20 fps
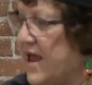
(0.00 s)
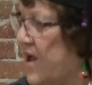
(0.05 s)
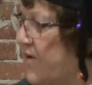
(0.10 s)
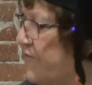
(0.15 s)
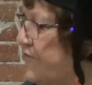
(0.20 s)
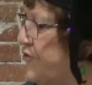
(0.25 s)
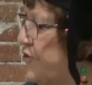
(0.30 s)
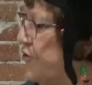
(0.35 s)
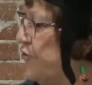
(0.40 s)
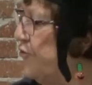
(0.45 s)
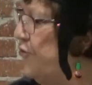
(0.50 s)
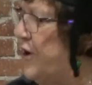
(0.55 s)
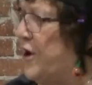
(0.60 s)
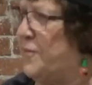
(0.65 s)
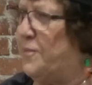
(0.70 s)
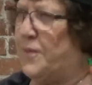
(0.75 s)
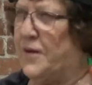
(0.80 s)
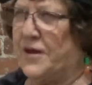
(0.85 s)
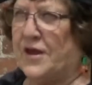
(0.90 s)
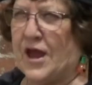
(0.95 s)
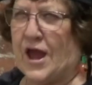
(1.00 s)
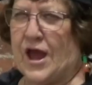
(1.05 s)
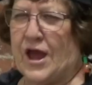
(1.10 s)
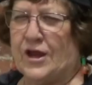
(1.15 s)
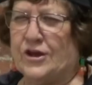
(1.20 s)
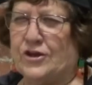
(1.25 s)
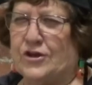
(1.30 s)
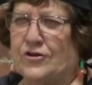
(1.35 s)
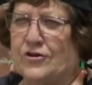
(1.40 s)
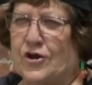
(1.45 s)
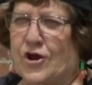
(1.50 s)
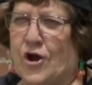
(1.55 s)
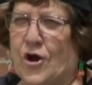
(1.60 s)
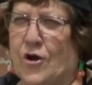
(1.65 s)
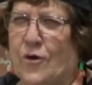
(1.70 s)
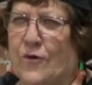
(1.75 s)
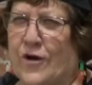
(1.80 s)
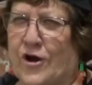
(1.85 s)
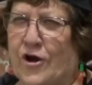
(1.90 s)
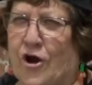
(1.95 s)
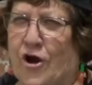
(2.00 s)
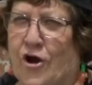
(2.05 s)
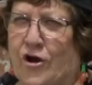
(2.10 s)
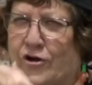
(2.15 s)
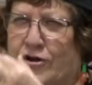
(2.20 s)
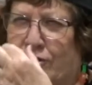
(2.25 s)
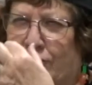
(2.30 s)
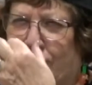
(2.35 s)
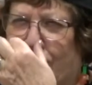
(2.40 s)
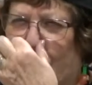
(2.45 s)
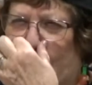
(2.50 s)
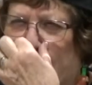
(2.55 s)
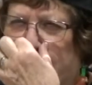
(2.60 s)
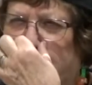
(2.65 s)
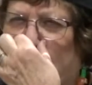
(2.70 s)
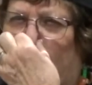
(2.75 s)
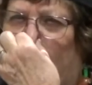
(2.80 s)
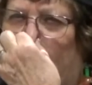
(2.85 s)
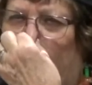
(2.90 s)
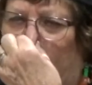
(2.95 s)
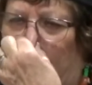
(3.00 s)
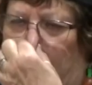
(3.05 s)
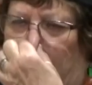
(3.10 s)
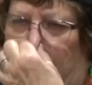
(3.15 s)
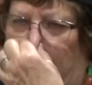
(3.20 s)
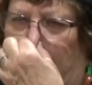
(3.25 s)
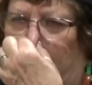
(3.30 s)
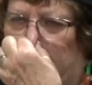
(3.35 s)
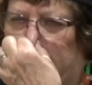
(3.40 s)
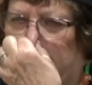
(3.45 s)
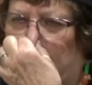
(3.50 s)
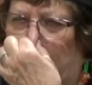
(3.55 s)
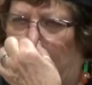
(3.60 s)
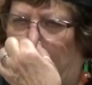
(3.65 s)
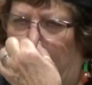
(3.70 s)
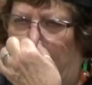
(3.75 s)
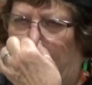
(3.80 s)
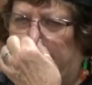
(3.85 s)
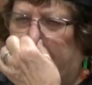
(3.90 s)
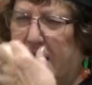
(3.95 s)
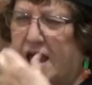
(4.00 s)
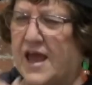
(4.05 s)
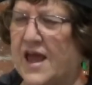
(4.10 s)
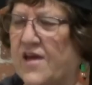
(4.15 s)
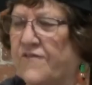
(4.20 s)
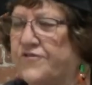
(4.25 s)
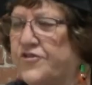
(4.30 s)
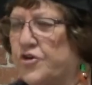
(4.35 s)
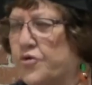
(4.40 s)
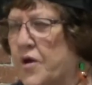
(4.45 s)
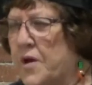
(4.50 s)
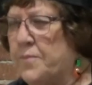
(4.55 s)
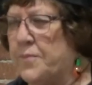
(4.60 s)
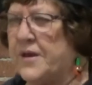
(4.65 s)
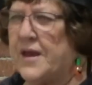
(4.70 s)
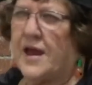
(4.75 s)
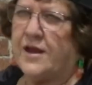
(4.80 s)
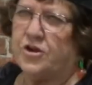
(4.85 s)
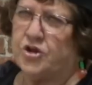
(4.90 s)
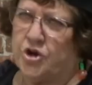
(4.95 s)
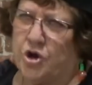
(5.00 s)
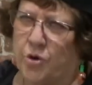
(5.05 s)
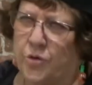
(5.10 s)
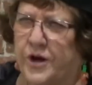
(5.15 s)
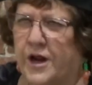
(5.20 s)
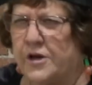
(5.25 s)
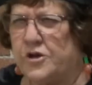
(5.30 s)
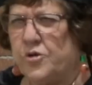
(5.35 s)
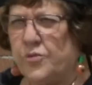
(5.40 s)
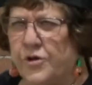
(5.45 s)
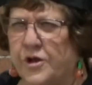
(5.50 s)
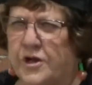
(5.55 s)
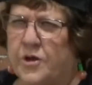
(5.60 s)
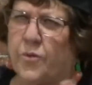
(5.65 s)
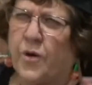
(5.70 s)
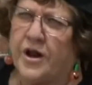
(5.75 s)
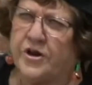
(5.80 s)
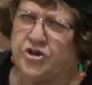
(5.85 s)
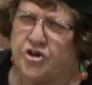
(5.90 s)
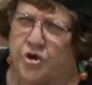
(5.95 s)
If you're creepy and you know it, honk your nose. Ha, ha, if you're creepy and you know it and you really want to